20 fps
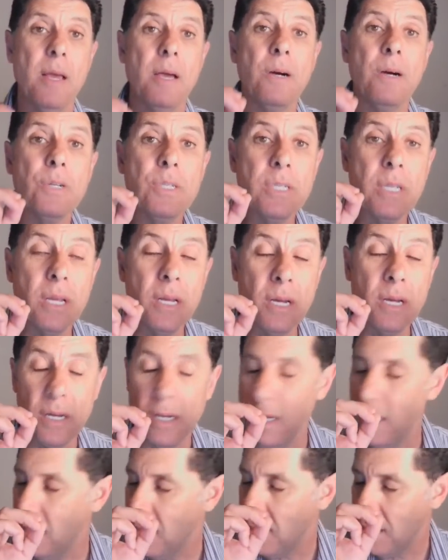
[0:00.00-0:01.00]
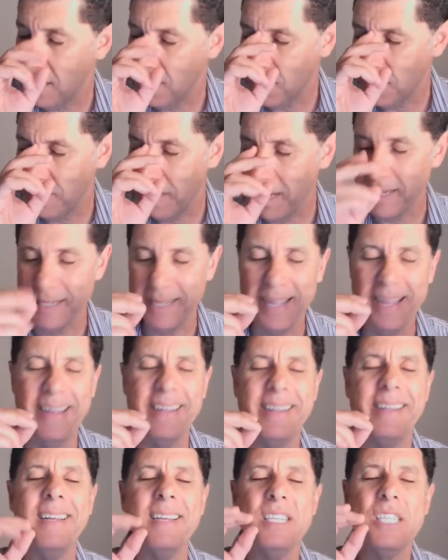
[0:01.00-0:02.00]

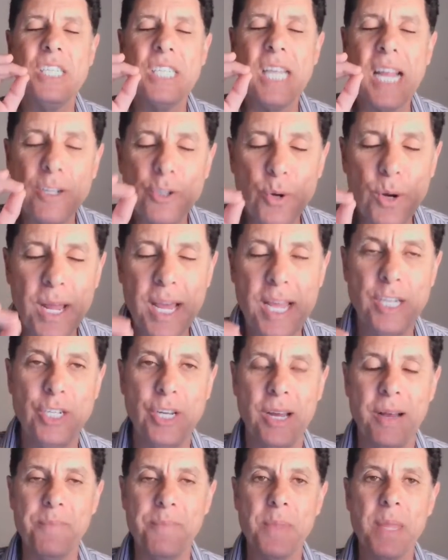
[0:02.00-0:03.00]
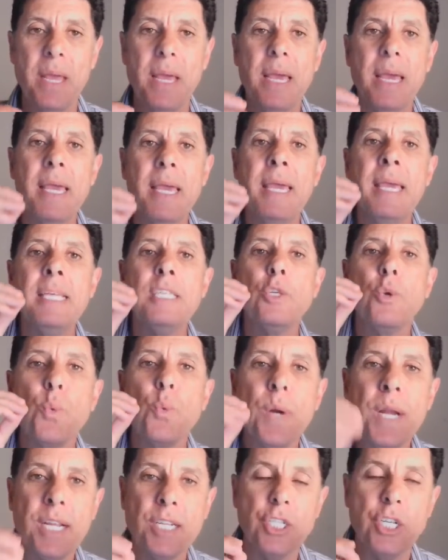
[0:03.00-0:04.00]
Uzbekistan, Central Asia is
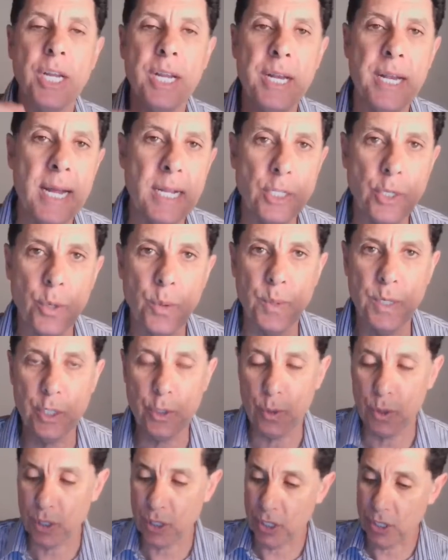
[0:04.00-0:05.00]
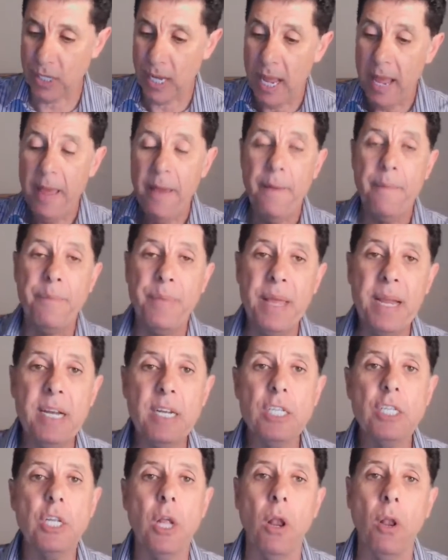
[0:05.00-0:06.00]
rich in natural resources.
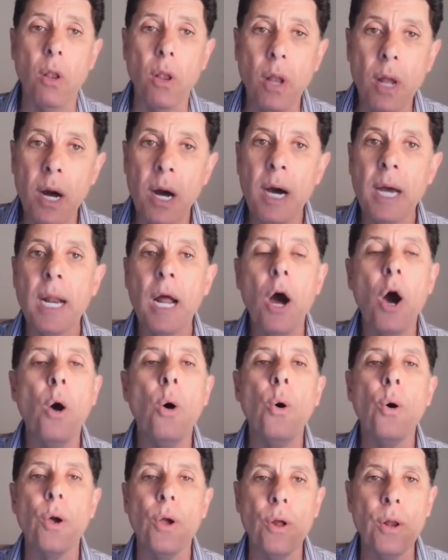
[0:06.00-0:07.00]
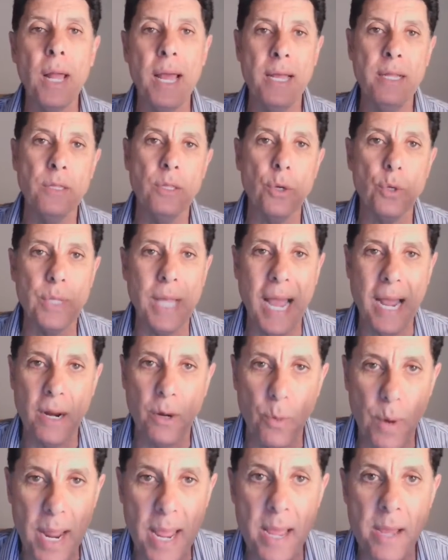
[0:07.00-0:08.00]
There's a lot of oil under the
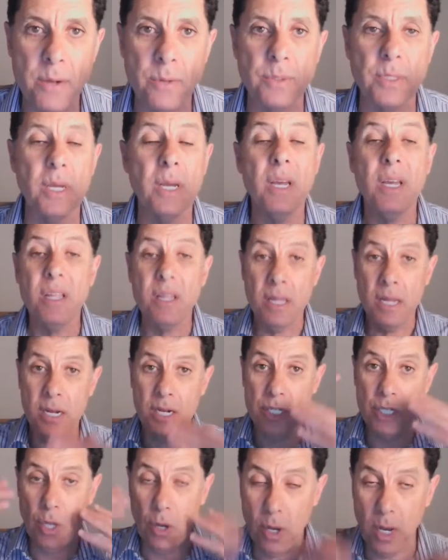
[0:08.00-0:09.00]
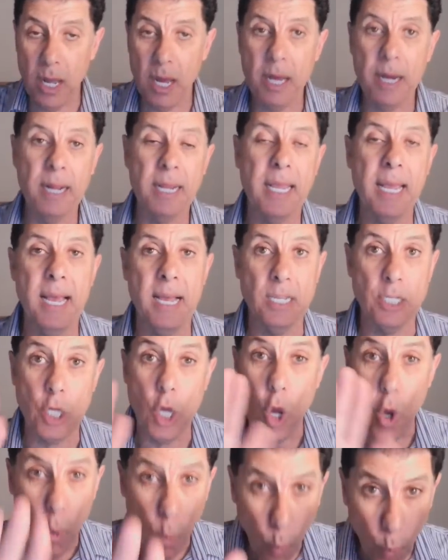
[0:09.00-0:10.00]
ground. There's a lot of gas.
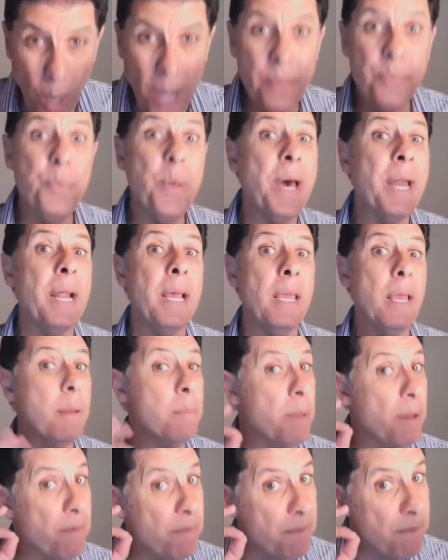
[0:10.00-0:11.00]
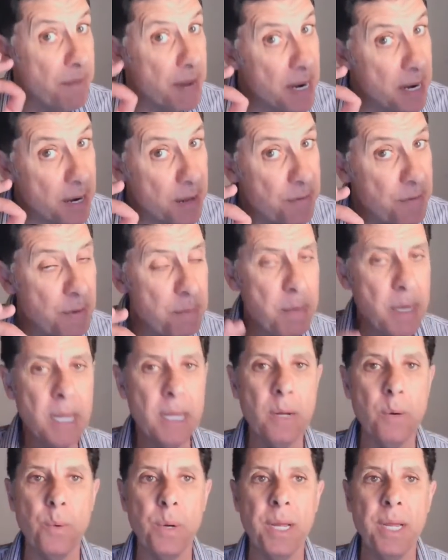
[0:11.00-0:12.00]
One that I am very
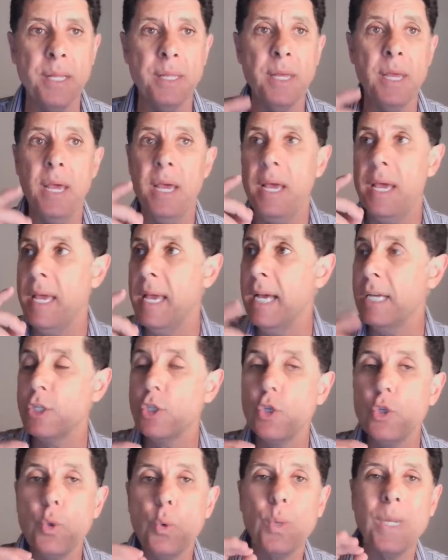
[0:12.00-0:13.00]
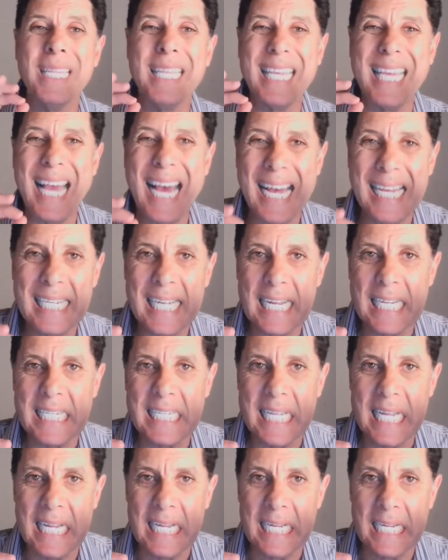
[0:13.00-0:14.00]
familiar with, it has to do with
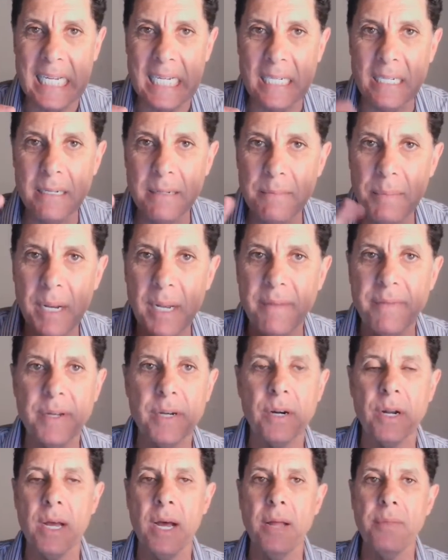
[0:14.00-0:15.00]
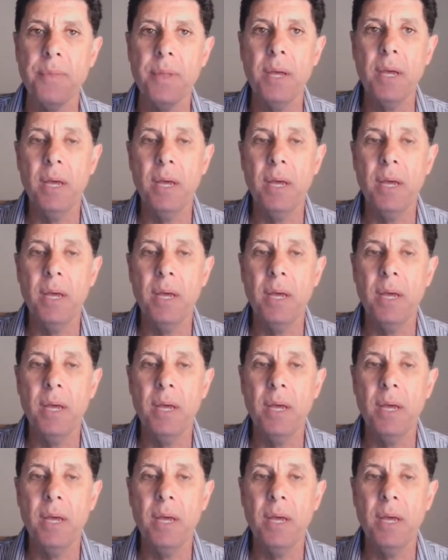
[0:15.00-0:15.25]
Kazakhstan, believe it or not.